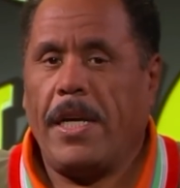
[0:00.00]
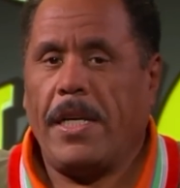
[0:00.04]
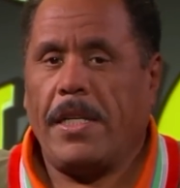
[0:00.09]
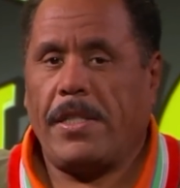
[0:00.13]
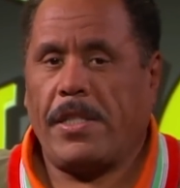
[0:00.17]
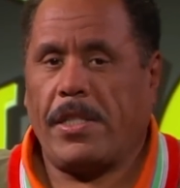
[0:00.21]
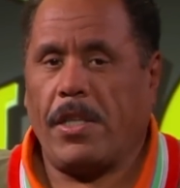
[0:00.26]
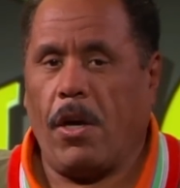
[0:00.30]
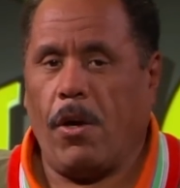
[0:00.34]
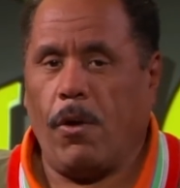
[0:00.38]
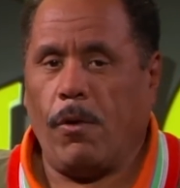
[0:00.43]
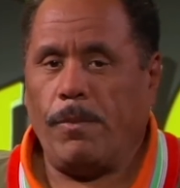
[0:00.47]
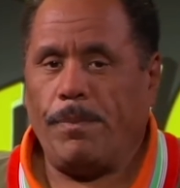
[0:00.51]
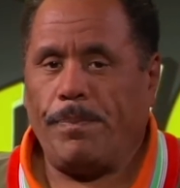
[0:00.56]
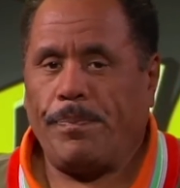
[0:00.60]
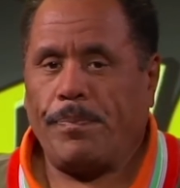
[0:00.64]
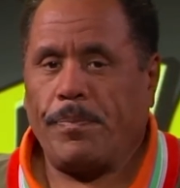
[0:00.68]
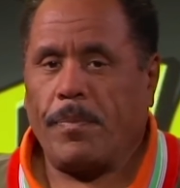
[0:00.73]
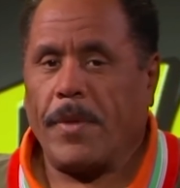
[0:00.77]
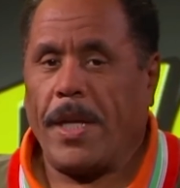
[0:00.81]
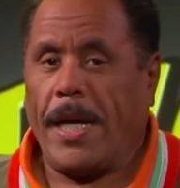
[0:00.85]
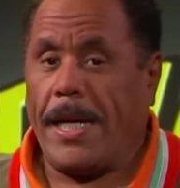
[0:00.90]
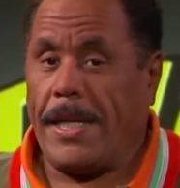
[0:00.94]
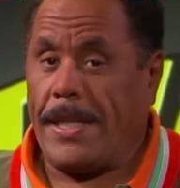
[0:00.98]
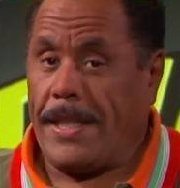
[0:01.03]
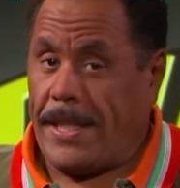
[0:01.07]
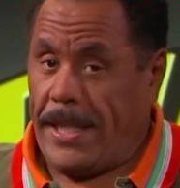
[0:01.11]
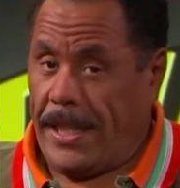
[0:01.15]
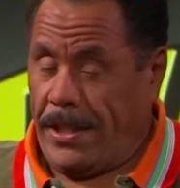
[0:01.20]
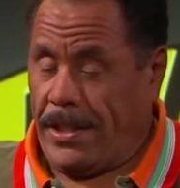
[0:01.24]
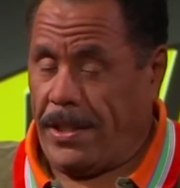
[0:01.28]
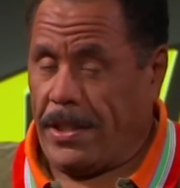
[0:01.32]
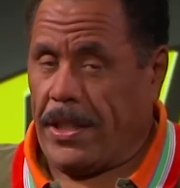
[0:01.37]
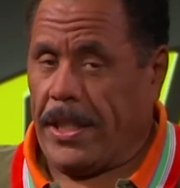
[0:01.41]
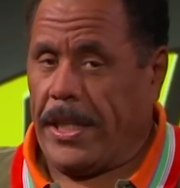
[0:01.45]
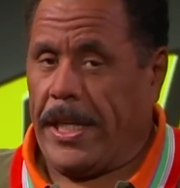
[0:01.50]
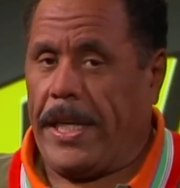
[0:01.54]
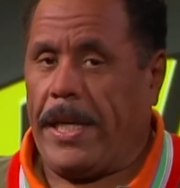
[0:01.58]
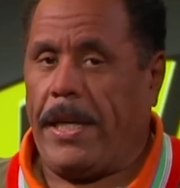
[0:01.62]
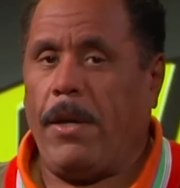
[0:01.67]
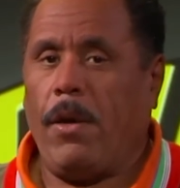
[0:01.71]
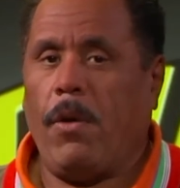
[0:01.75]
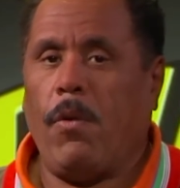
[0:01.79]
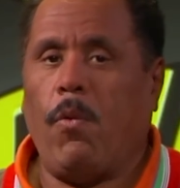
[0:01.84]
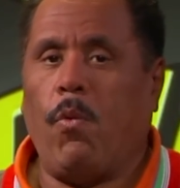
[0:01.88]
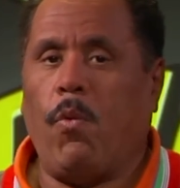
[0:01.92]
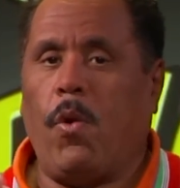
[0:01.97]
So
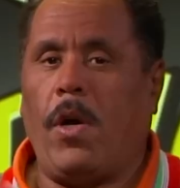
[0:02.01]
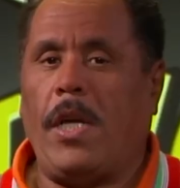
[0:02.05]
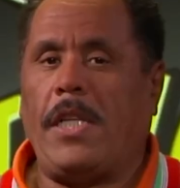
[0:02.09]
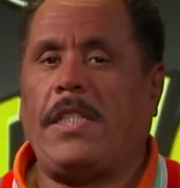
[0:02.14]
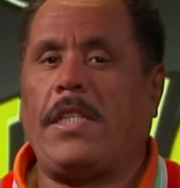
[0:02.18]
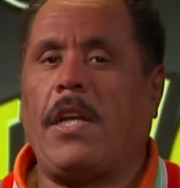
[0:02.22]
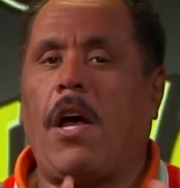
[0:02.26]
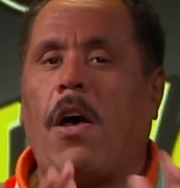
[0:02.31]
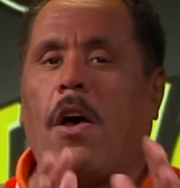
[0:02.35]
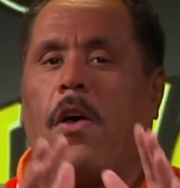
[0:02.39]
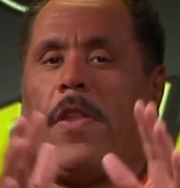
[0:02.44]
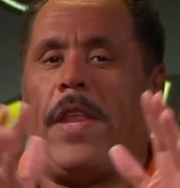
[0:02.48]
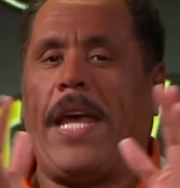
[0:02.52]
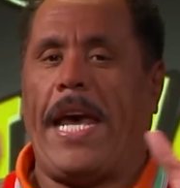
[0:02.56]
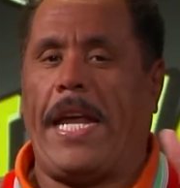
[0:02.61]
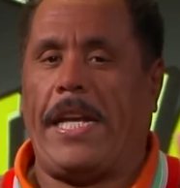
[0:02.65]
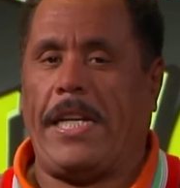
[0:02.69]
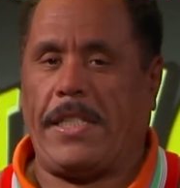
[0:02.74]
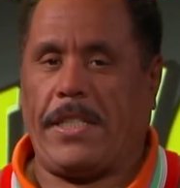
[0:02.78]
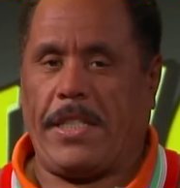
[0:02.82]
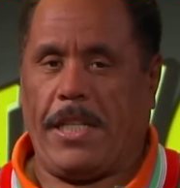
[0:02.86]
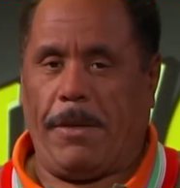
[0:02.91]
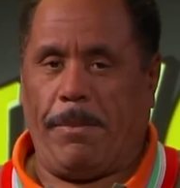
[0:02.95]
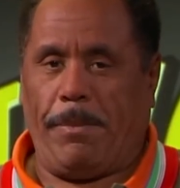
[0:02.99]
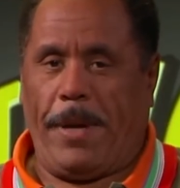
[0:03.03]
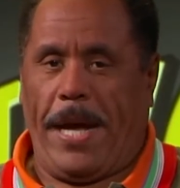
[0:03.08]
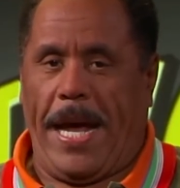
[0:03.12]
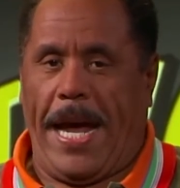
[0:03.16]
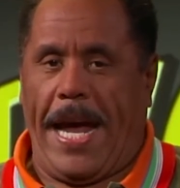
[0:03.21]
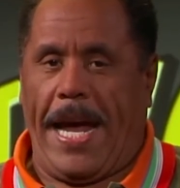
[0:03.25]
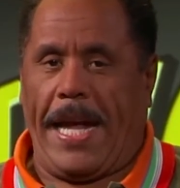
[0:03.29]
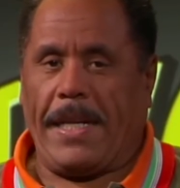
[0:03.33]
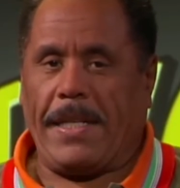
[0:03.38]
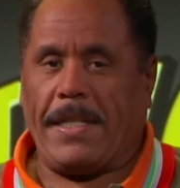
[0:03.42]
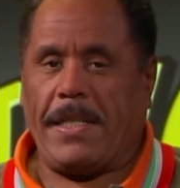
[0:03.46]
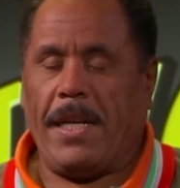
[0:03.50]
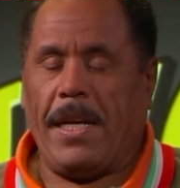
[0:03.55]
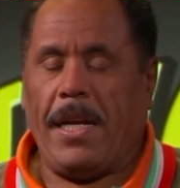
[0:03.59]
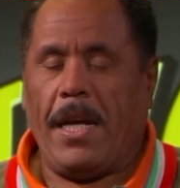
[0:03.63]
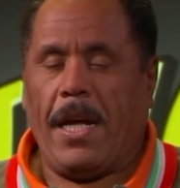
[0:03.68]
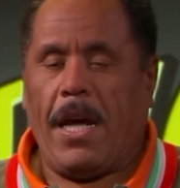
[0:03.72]
additionally, once all that is unpacked.